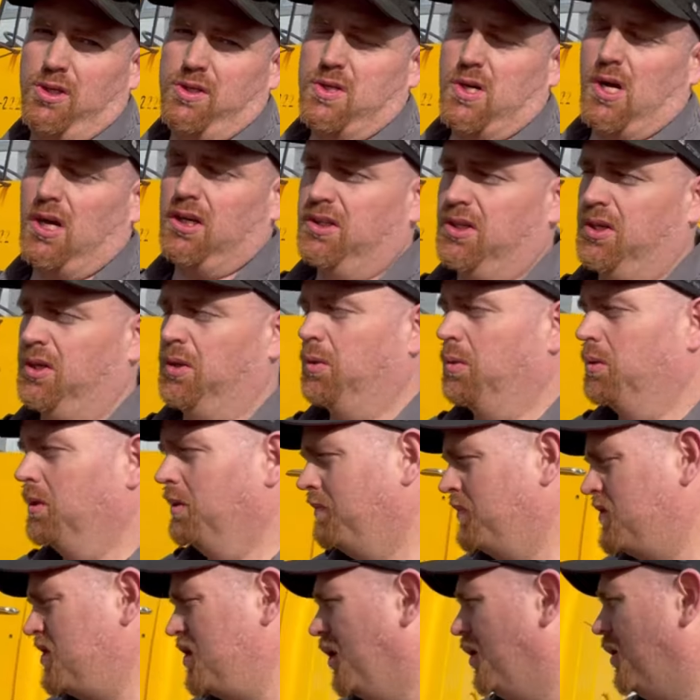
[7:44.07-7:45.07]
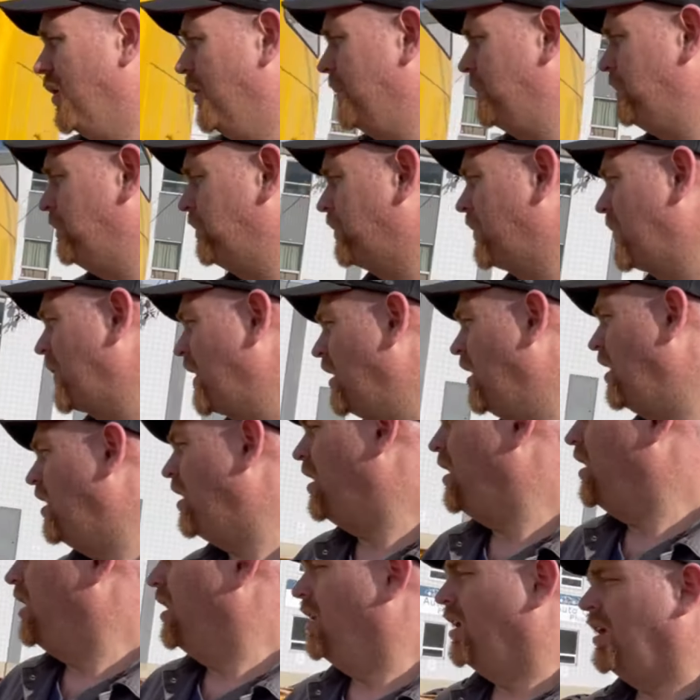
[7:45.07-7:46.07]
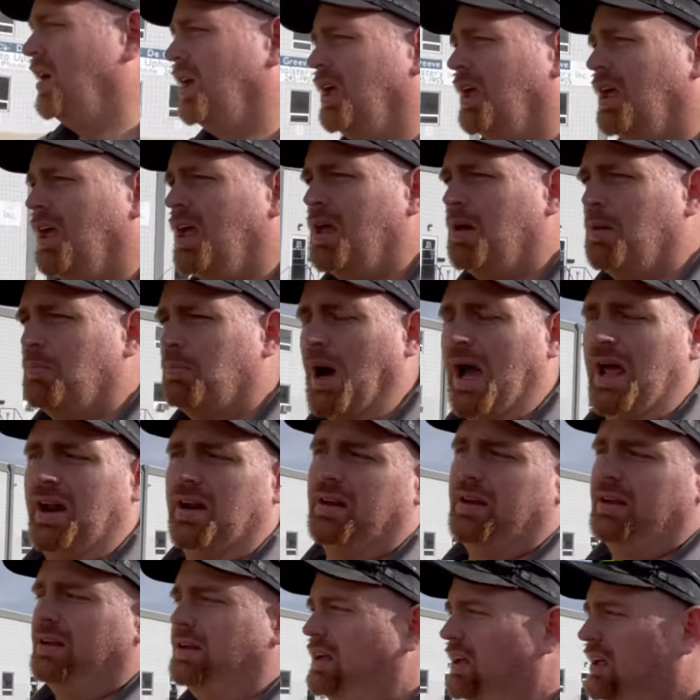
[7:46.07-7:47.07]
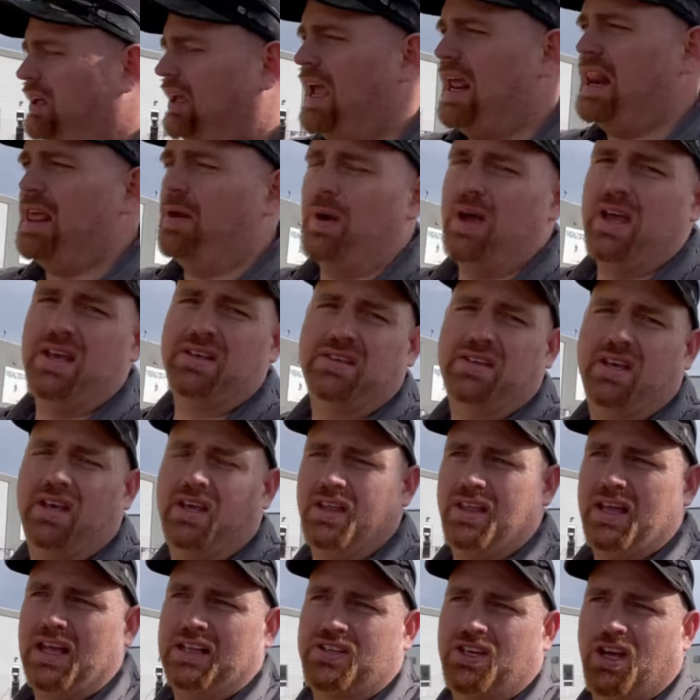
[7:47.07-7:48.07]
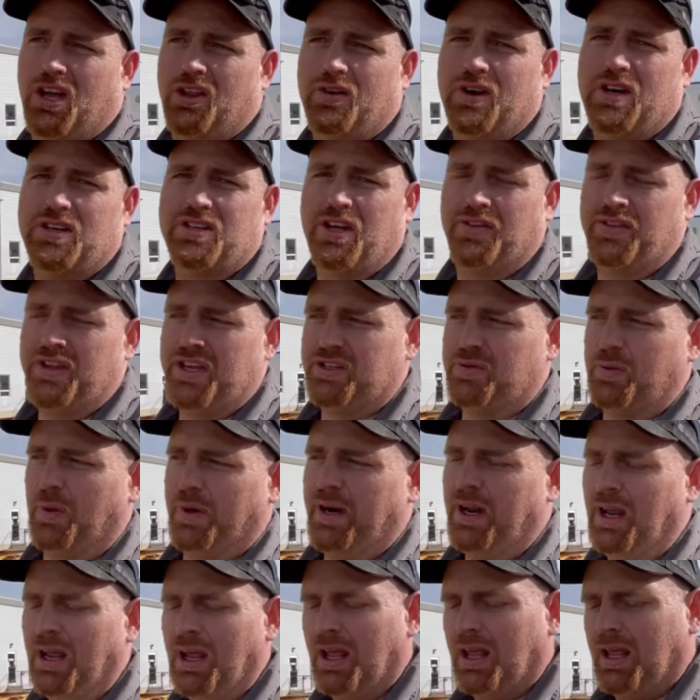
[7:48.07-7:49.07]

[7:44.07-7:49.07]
truck too. So, but anyways, that's all there is on this one.